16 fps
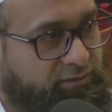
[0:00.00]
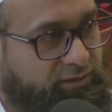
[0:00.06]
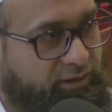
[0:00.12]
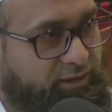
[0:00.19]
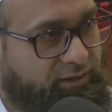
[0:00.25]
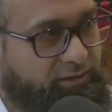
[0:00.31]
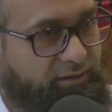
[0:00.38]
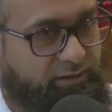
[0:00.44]

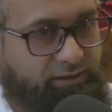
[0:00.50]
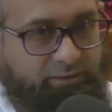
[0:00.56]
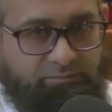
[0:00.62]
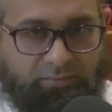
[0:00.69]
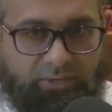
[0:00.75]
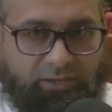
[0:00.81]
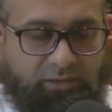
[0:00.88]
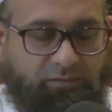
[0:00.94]
right?
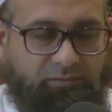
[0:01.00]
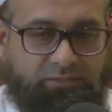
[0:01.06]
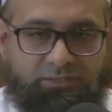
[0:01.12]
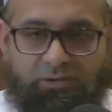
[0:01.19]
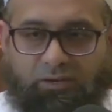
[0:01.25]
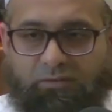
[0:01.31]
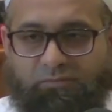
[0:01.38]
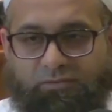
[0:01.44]
Many of
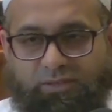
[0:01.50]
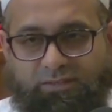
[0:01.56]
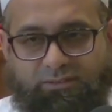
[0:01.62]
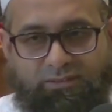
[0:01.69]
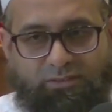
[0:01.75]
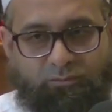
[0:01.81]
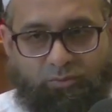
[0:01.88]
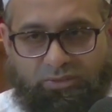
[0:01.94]
us are
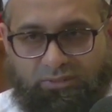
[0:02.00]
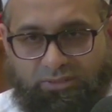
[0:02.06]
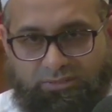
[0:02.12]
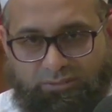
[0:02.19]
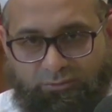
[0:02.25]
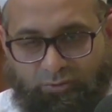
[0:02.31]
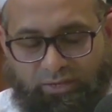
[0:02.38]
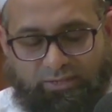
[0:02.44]
afflicted with
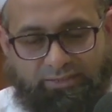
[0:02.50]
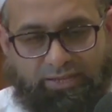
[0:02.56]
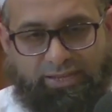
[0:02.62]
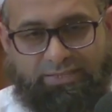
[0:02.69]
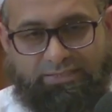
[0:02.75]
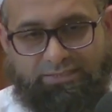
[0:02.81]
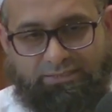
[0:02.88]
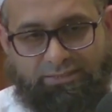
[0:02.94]
this great
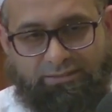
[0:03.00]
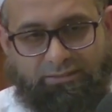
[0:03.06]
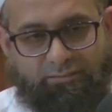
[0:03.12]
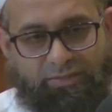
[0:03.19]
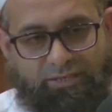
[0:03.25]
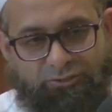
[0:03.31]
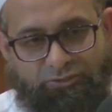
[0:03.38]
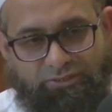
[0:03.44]
test in the
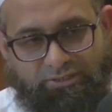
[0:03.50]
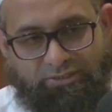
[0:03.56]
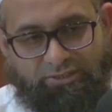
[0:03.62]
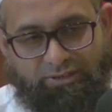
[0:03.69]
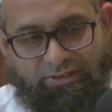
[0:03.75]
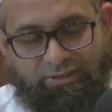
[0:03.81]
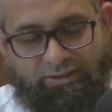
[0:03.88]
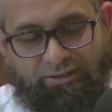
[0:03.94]
masjid.
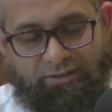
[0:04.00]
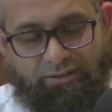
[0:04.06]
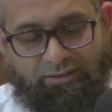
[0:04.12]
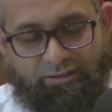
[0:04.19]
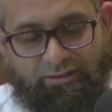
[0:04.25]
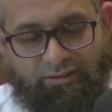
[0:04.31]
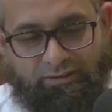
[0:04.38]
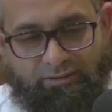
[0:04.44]

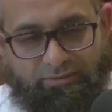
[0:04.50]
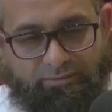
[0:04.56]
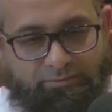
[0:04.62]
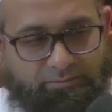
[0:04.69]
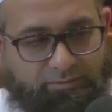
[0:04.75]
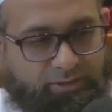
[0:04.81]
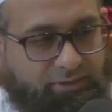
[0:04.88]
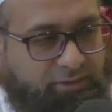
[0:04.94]

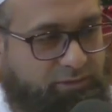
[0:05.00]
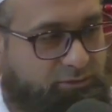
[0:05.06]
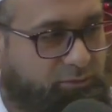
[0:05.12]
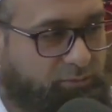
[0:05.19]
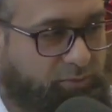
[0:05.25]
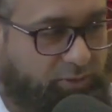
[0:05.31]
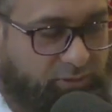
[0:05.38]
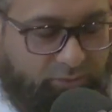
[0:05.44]
May Allah
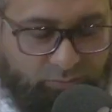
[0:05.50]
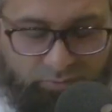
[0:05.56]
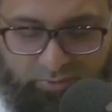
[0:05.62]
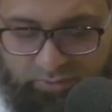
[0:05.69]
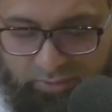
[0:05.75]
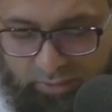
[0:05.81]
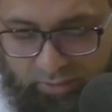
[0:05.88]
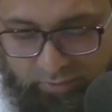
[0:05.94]
subhanahu
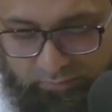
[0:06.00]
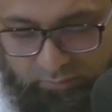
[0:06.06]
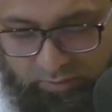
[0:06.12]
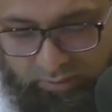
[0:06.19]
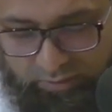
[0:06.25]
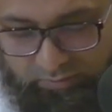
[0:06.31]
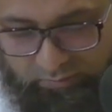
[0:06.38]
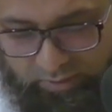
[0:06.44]
wa ta'ala
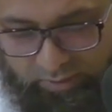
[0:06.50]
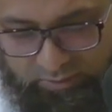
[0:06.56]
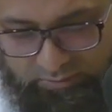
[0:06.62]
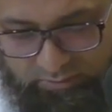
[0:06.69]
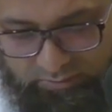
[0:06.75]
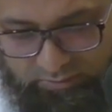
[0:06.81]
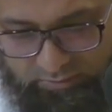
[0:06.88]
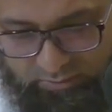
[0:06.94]
forgive
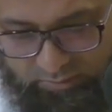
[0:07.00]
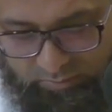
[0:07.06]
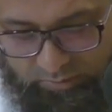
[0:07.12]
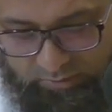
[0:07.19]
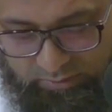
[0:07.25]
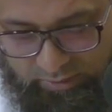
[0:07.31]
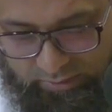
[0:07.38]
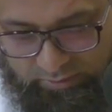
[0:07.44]
us,
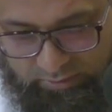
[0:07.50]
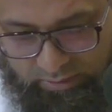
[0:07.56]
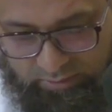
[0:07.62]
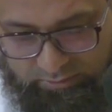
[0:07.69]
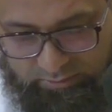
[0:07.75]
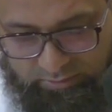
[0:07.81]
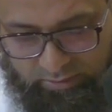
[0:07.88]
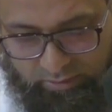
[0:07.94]
protect
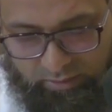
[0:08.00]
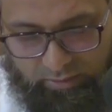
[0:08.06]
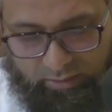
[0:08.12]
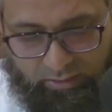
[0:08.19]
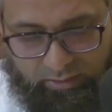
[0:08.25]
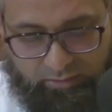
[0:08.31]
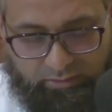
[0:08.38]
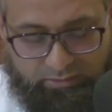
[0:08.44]
us.
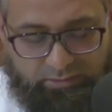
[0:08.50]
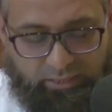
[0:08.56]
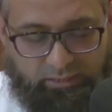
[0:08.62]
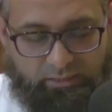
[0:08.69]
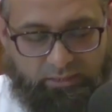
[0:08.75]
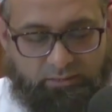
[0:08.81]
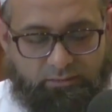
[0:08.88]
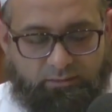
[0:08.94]
The
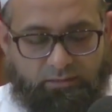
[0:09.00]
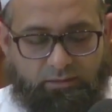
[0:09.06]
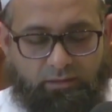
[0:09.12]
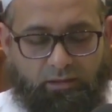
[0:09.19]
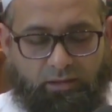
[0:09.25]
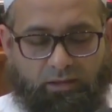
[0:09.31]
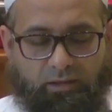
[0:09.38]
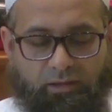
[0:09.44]
second
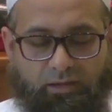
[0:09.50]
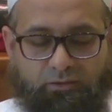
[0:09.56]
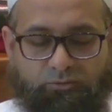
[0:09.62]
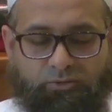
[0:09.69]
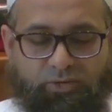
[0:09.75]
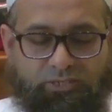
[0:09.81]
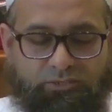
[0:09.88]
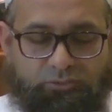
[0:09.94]
uh,
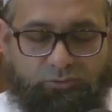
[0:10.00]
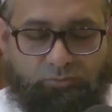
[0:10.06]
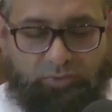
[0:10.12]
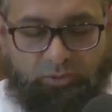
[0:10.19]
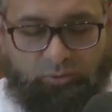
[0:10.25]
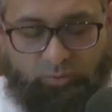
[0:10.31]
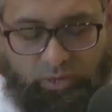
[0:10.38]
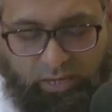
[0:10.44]
addressed to
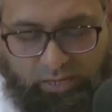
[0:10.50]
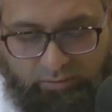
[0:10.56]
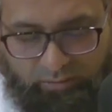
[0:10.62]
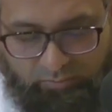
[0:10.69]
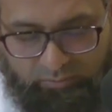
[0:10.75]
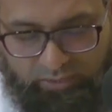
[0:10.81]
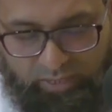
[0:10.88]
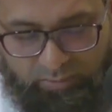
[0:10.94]
Banu
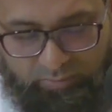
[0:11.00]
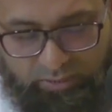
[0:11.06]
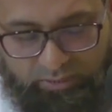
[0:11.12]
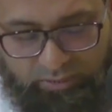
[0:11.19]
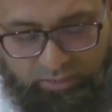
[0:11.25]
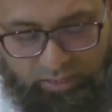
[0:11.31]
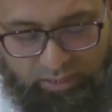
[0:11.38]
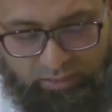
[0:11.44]
Adam, Ya
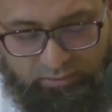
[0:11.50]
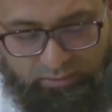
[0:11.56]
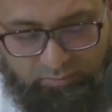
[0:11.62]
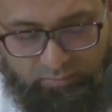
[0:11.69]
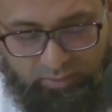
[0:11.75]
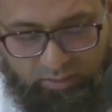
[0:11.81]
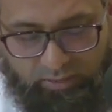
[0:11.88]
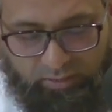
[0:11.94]
Bani
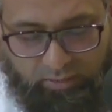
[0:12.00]
Adam,